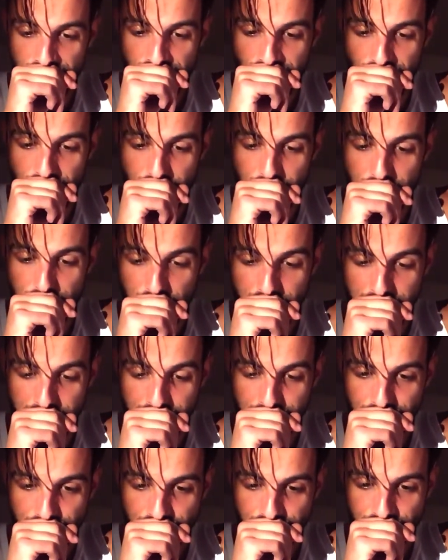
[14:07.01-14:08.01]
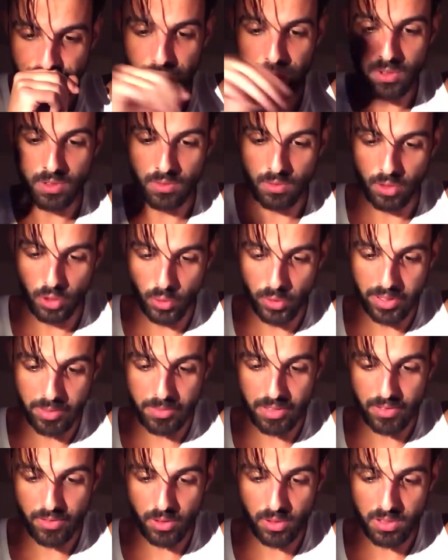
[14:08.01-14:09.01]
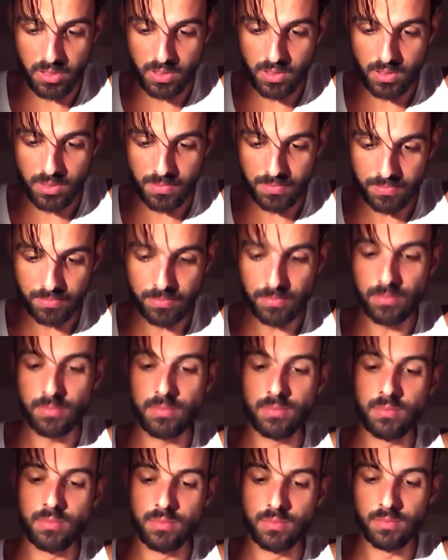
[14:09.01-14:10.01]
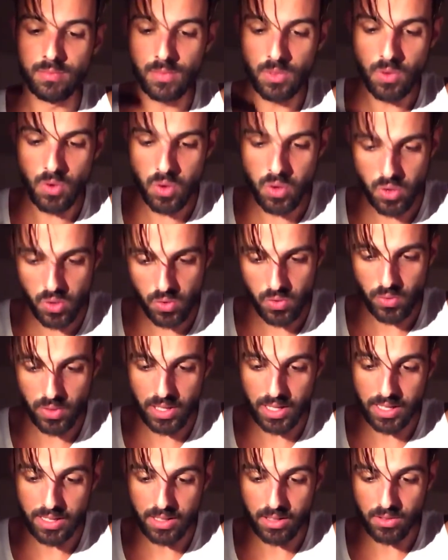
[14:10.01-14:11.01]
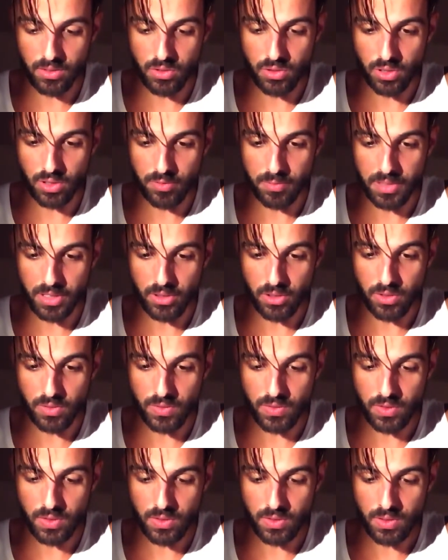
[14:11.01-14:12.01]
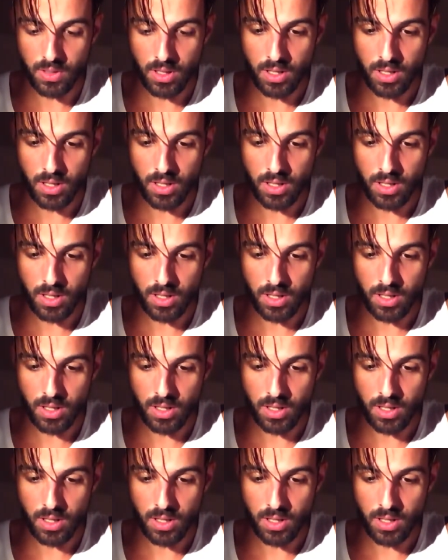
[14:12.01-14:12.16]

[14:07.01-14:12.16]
Group 3. Lowering my voice. Regaining control of my nerves.